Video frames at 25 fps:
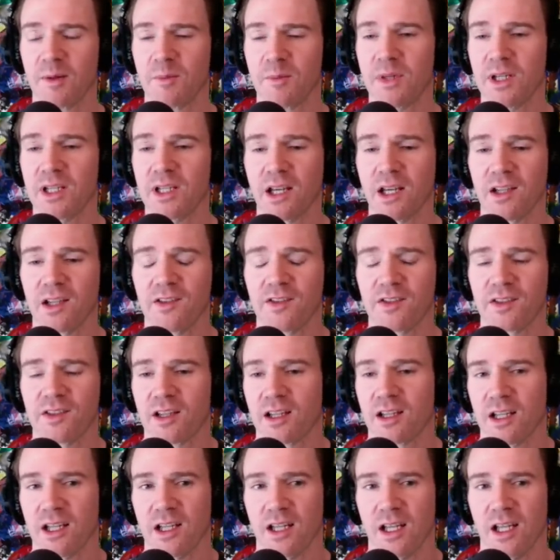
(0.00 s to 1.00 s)
Because
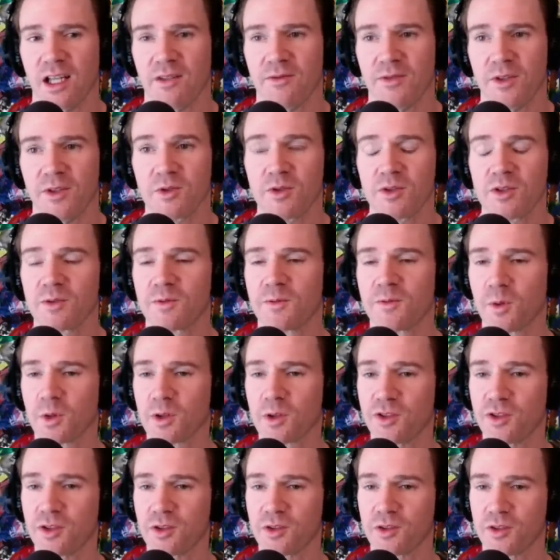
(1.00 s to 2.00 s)
if you
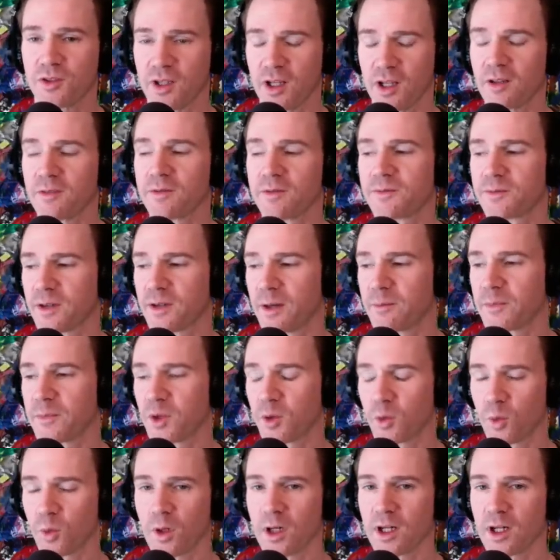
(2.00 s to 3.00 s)
divorce yourself from the
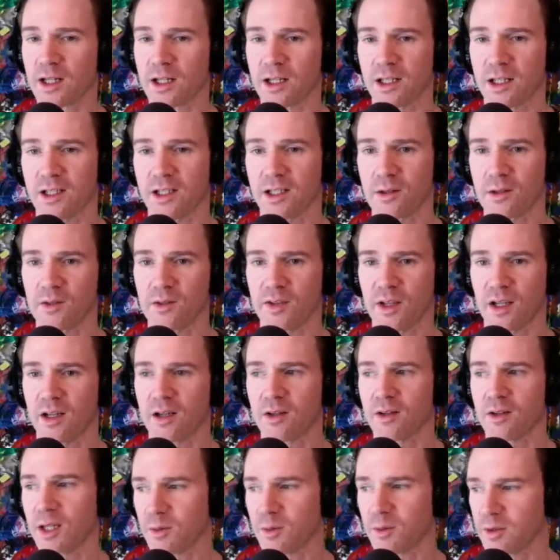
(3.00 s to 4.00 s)
work and you say,
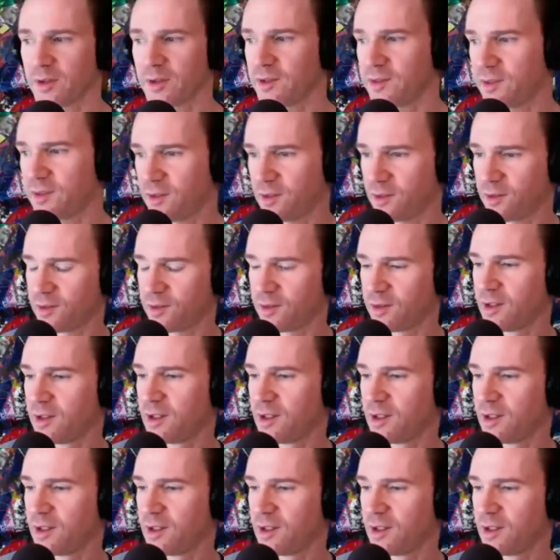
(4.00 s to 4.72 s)
okay, well, this is,